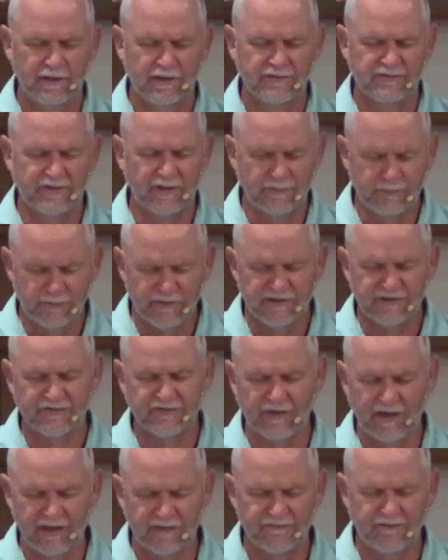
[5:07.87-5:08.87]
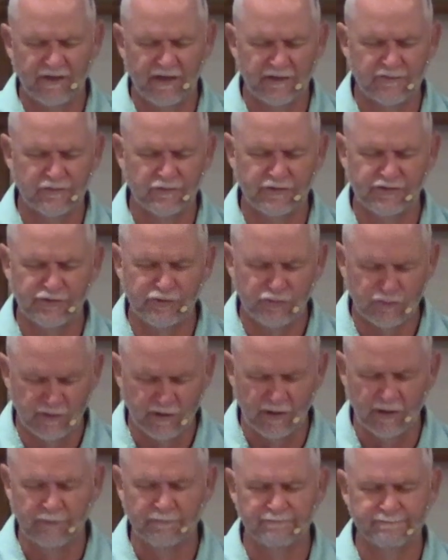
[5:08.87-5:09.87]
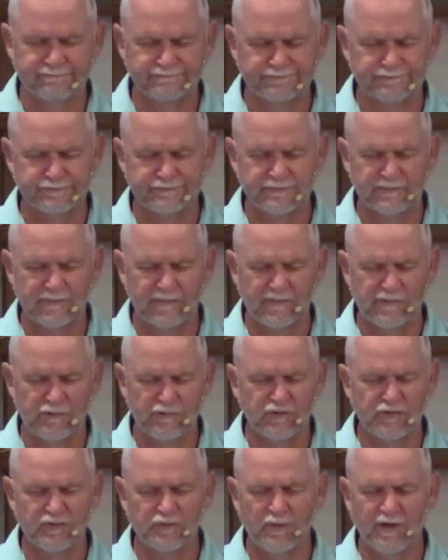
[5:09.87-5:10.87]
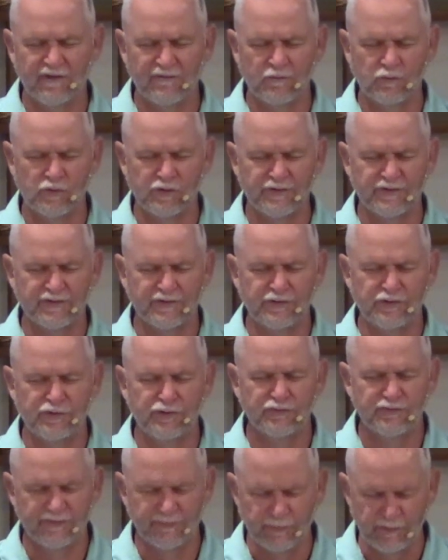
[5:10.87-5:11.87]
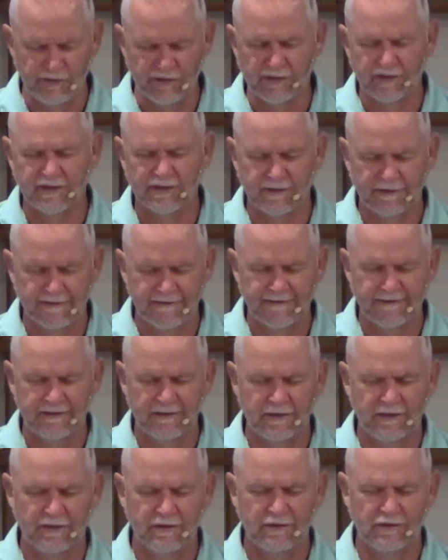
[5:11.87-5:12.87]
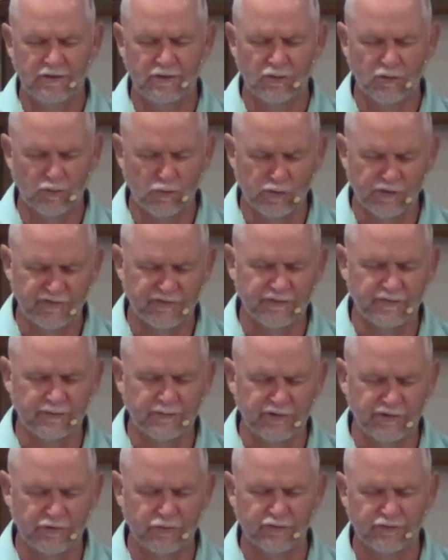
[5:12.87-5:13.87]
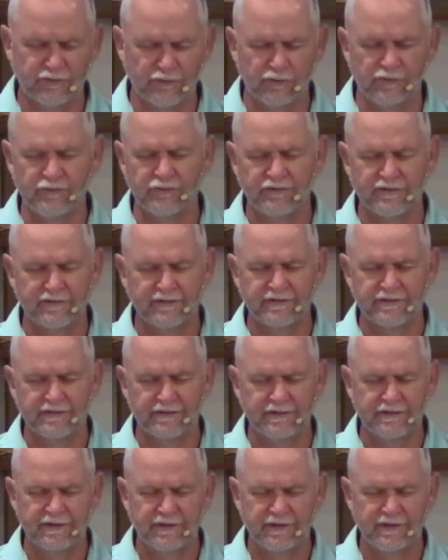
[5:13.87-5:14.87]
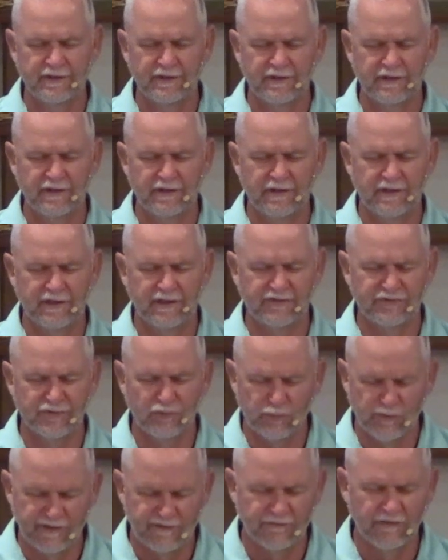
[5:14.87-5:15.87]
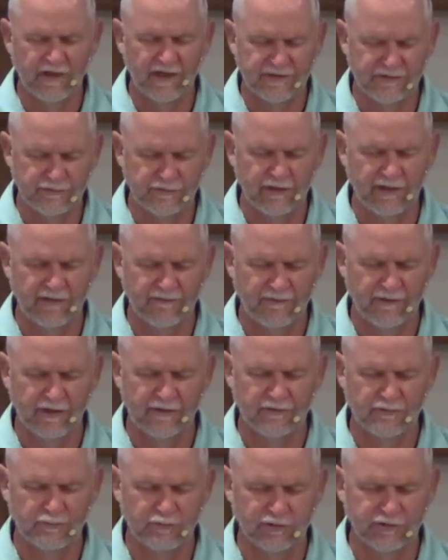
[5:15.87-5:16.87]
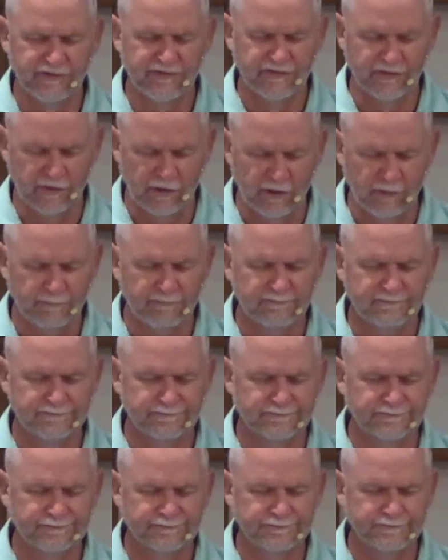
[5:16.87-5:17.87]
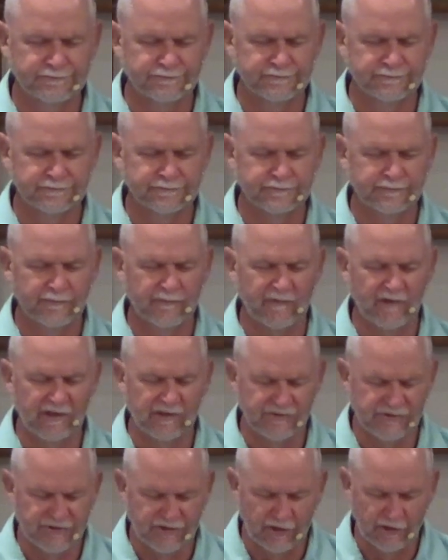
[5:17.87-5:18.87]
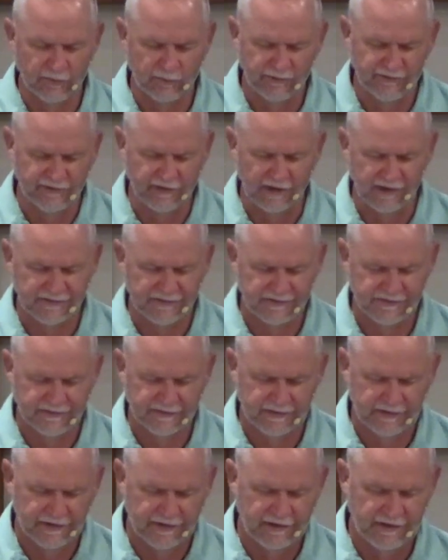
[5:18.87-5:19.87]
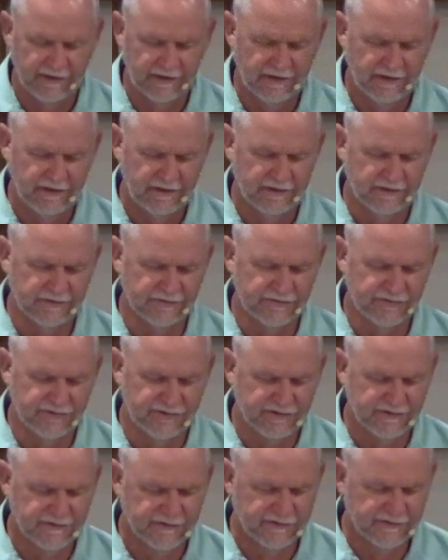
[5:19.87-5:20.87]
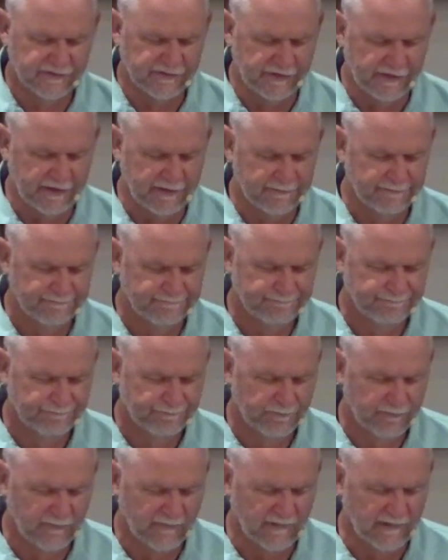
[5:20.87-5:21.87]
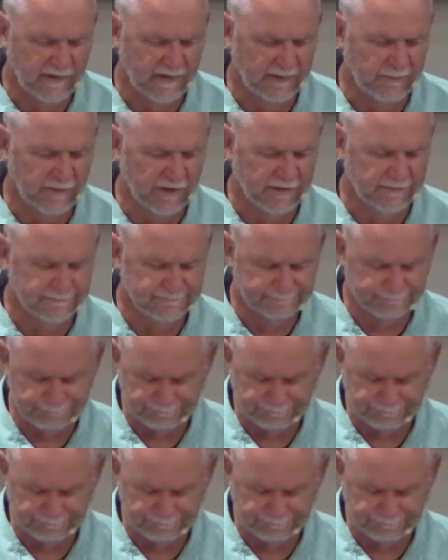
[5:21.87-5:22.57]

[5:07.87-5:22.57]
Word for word: Set me aside, Father, and you come. Use my voice and you speak your wisdom and your truth. And so we invite you now, Father, please come and share with us. In Jesus' name, amen.